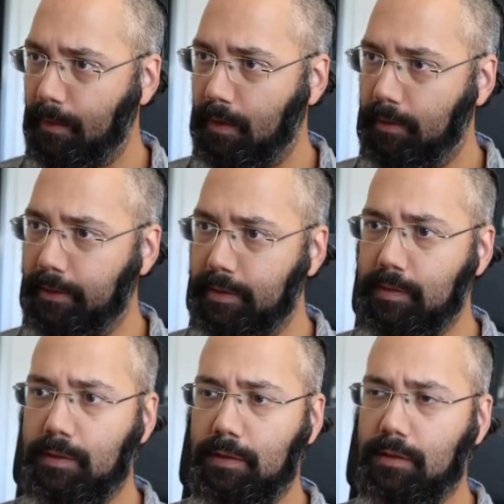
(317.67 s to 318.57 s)
This
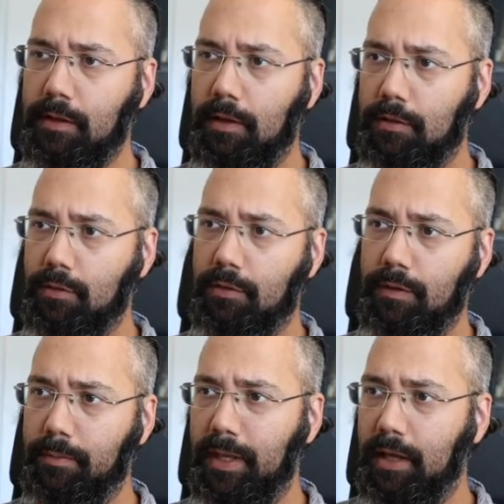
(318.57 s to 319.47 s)
is sort of the
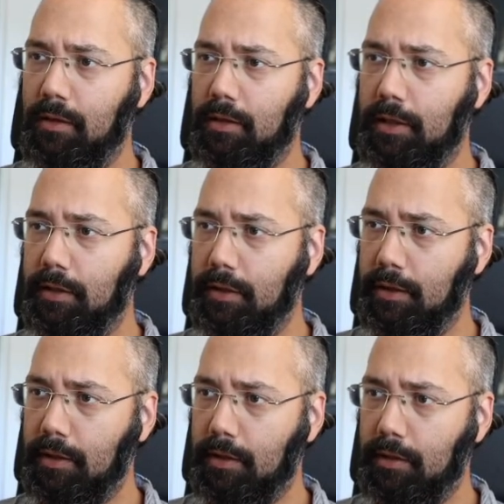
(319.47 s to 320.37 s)
beginner
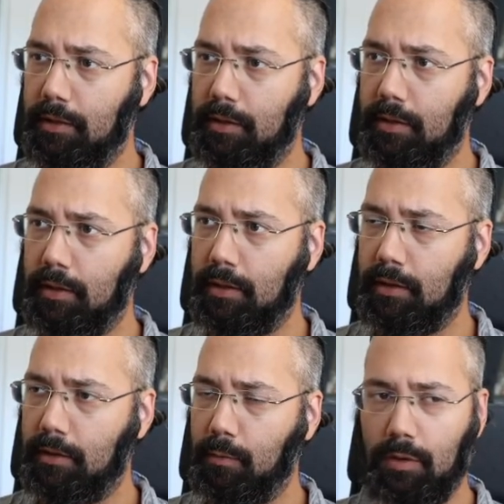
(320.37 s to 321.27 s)
area.
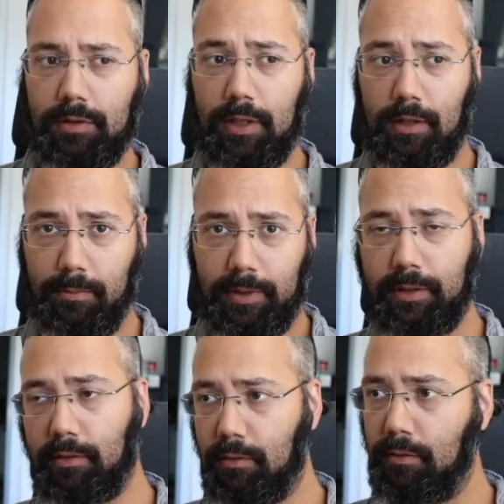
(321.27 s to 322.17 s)
The walls are a
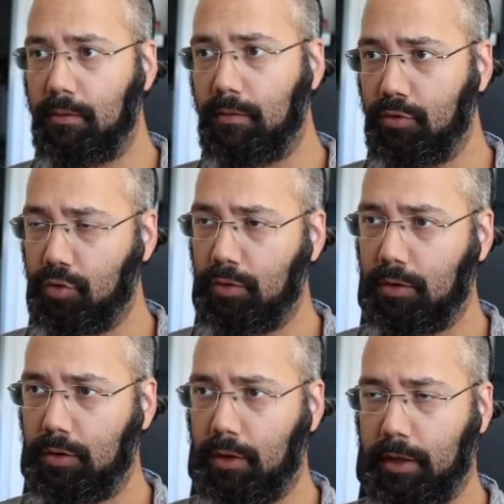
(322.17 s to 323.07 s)
bit
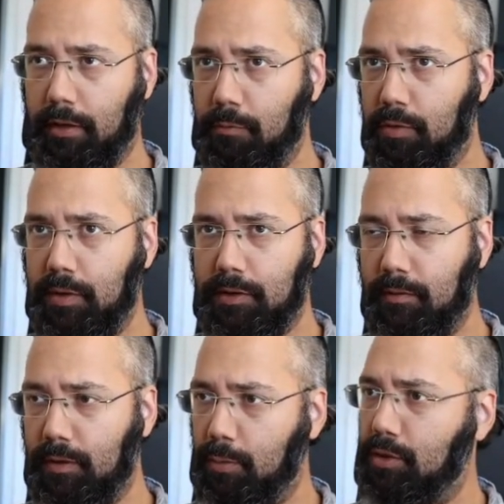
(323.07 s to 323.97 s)
shorter, like I would say
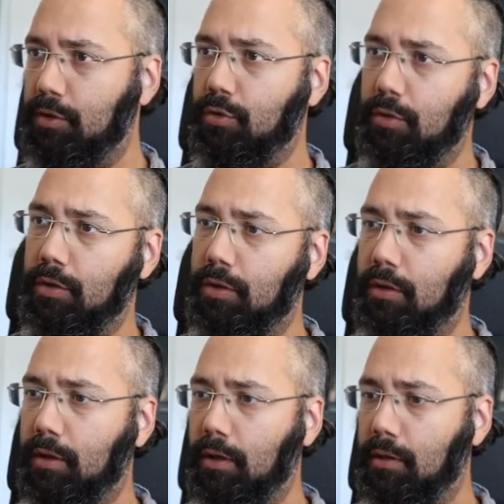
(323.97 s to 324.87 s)
70% shorter than
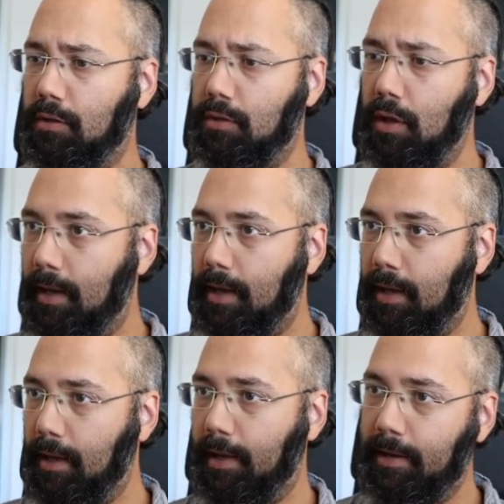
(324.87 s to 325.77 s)
the others.
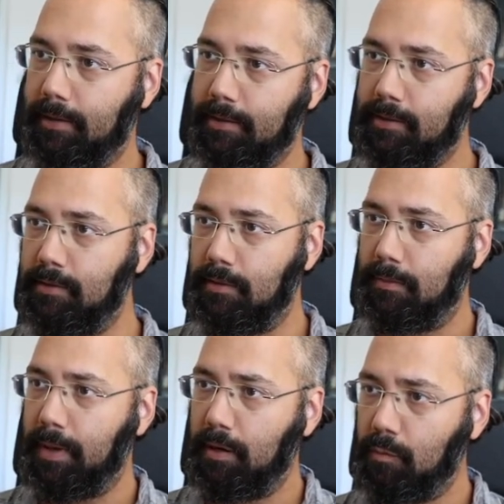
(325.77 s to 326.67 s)
And this is the
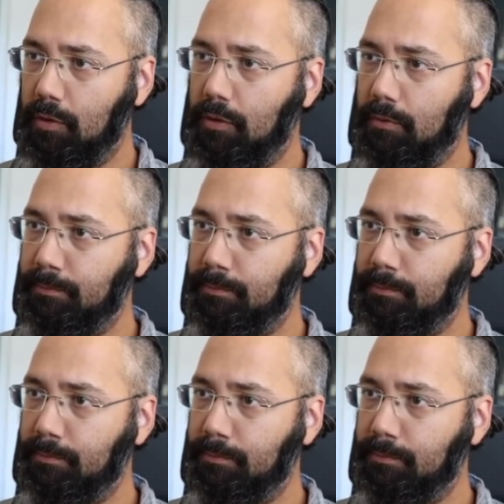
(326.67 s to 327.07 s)
main wall.